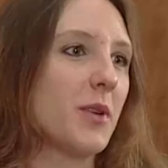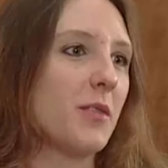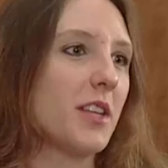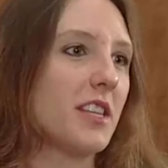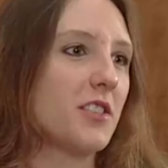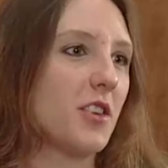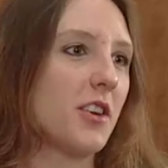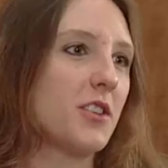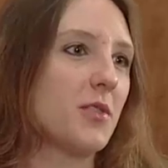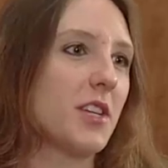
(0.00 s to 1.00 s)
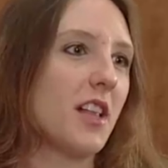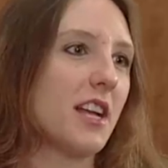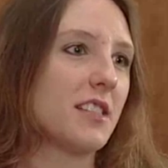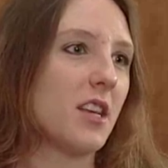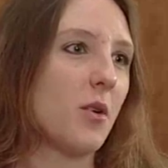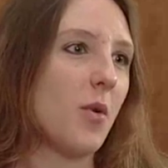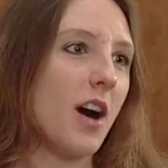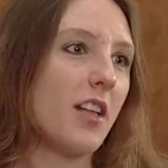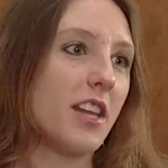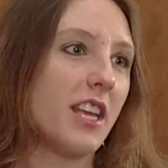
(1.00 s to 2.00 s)
we really started to realize that
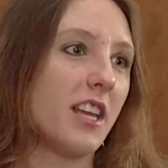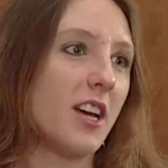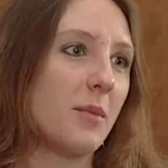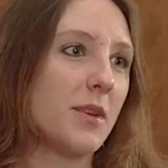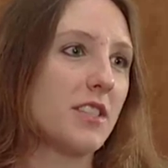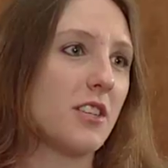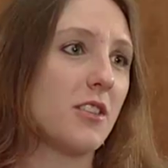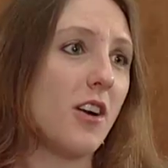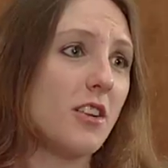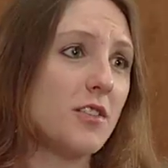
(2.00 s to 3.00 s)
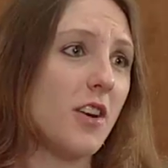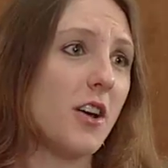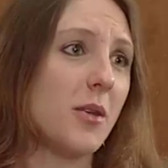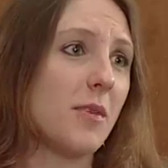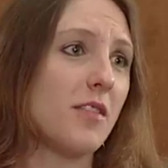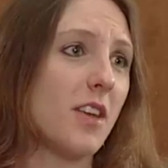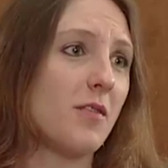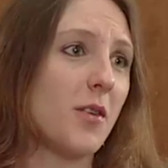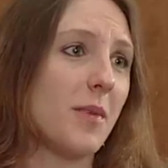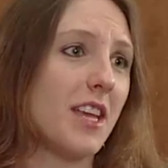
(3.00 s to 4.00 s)
quality encompassed a large volume of
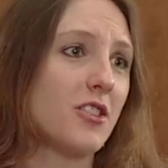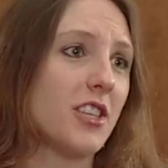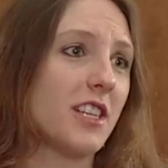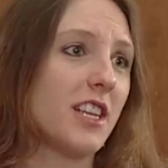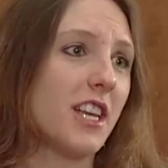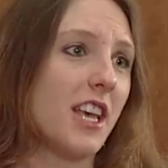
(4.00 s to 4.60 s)
information